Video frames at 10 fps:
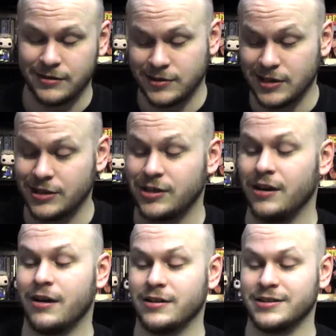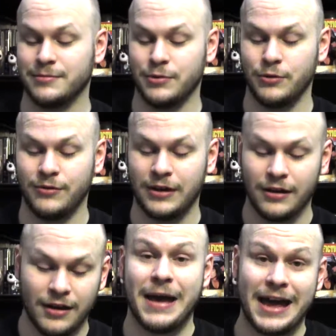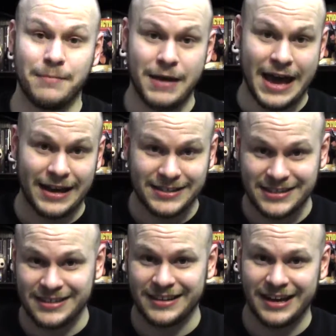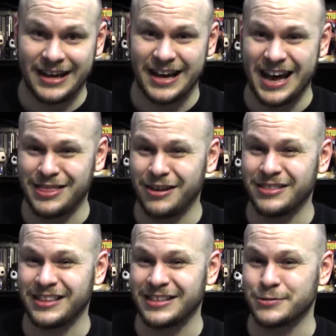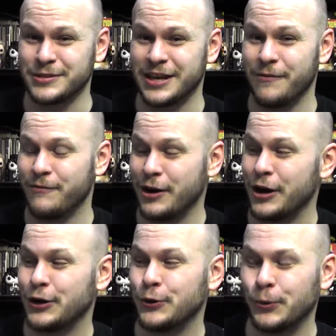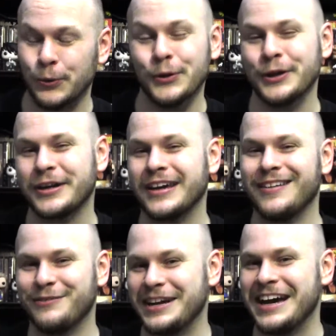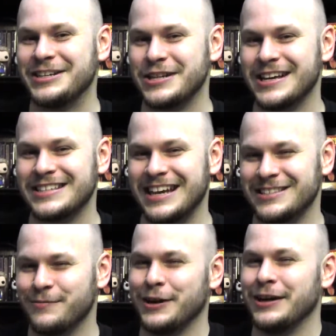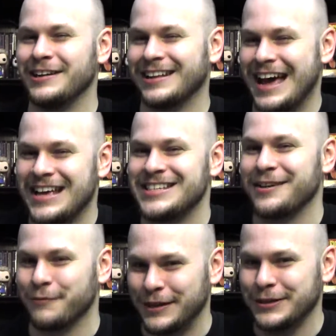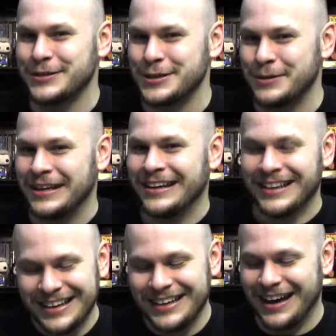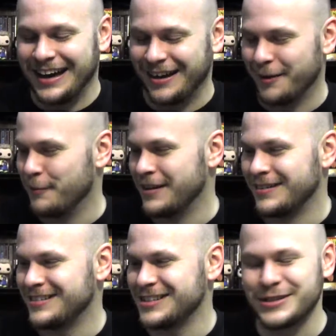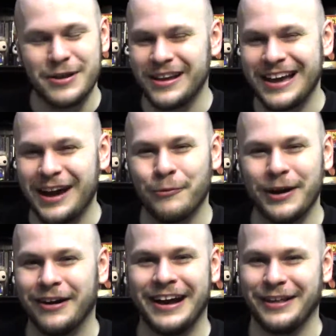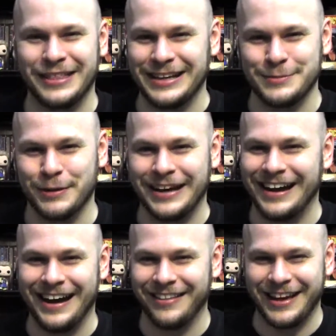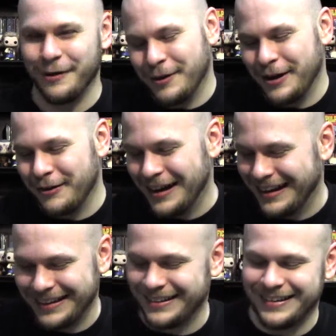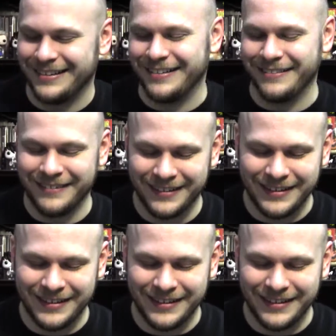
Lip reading: Such an awesome movie. Mad Max. I thought that this was a very cool looking VHS. Has a very classic feel to it. Just kind of weird how things play out that way, right? I don't know.